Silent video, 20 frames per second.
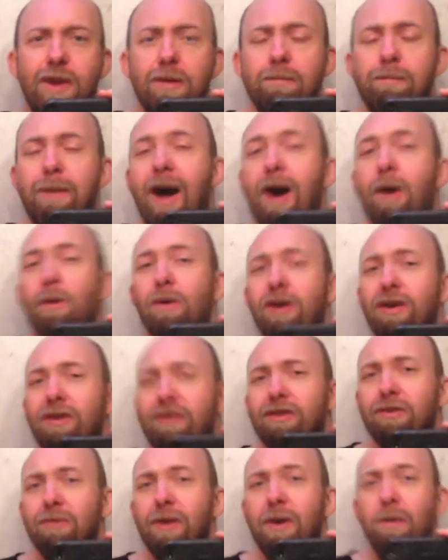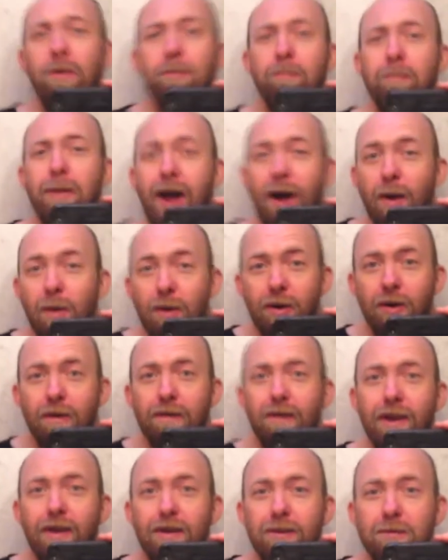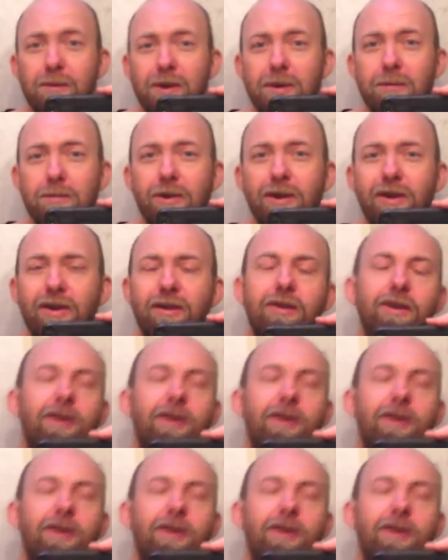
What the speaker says: Power? Do I want power over other people?